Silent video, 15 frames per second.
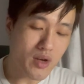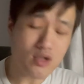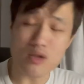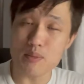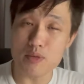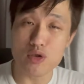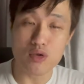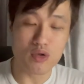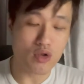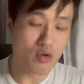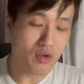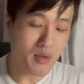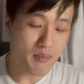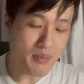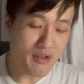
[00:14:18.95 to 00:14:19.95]
So I'm going to go
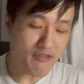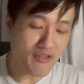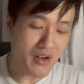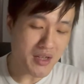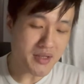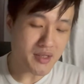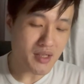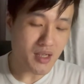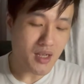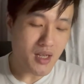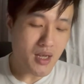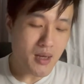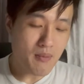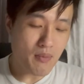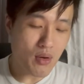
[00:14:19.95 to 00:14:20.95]
a bit faster.
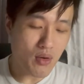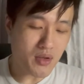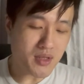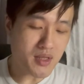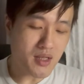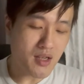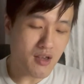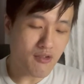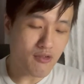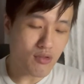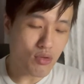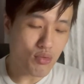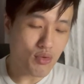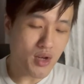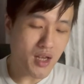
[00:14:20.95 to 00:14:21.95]
Positive
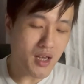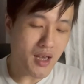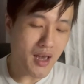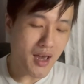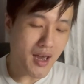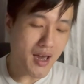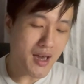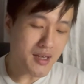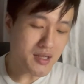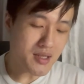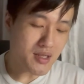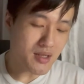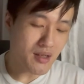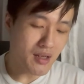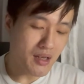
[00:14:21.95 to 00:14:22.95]
3x,
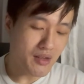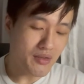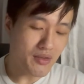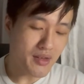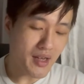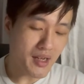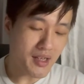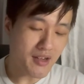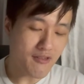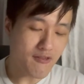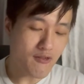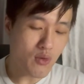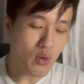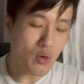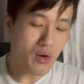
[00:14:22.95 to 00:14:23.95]
negative
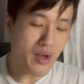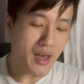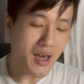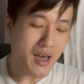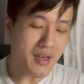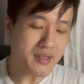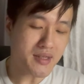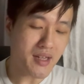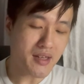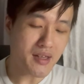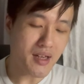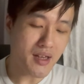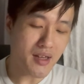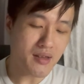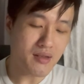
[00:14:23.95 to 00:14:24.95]
4x, and
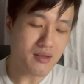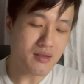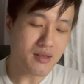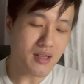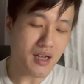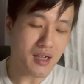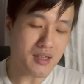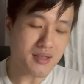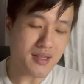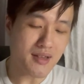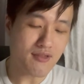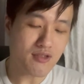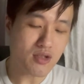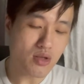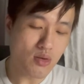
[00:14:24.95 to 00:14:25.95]
then negative
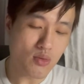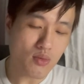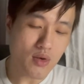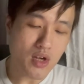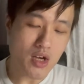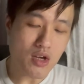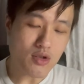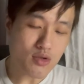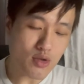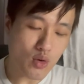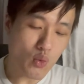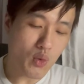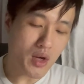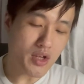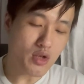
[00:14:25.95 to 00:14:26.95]
2. So
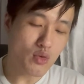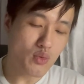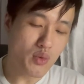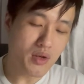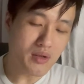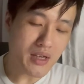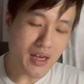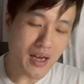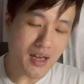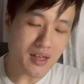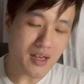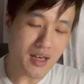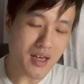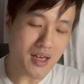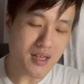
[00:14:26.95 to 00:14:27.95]
what you will get
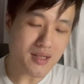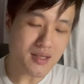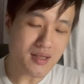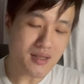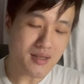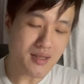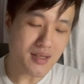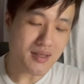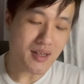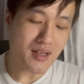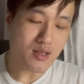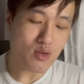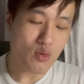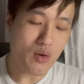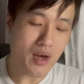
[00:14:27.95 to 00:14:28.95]
is 6x
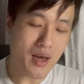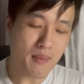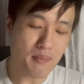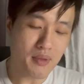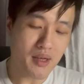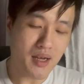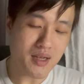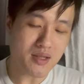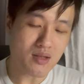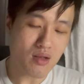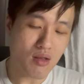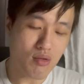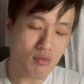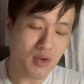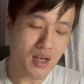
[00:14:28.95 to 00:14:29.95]
squared plus
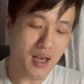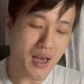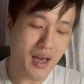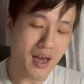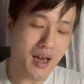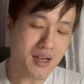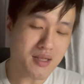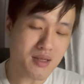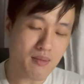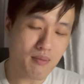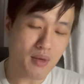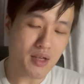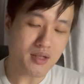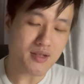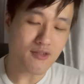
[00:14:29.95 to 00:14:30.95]
3x
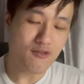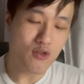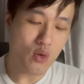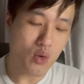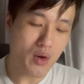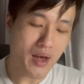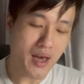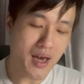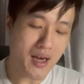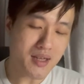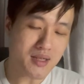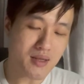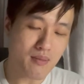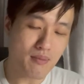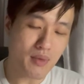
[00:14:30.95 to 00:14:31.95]
minus
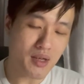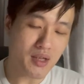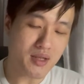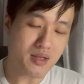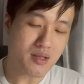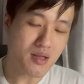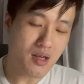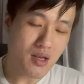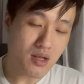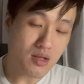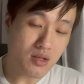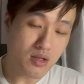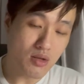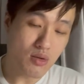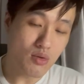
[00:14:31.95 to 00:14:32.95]
4x minus
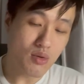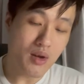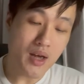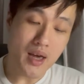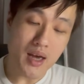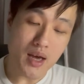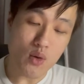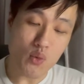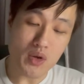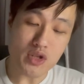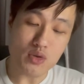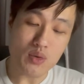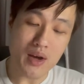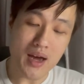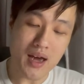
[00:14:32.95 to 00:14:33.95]
2. And what you
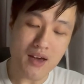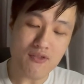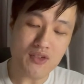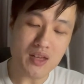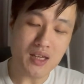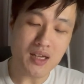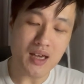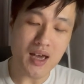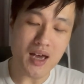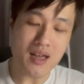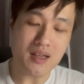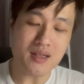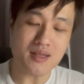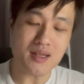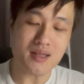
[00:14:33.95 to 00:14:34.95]
will have in the end
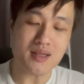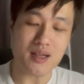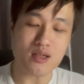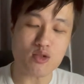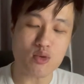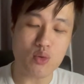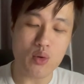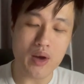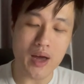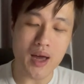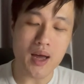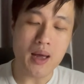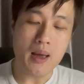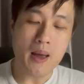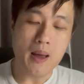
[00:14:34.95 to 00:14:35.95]
is 6x squared
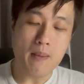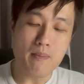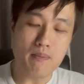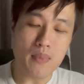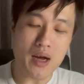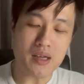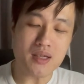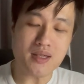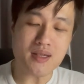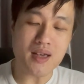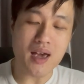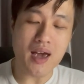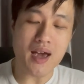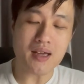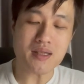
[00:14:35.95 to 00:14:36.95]
minus
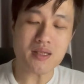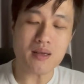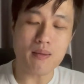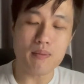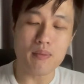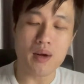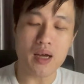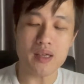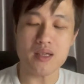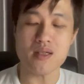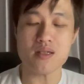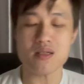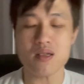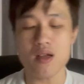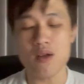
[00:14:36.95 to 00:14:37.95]
x
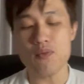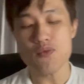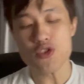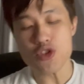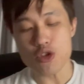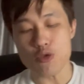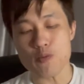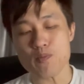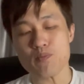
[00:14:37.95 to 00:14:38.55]
minus 2.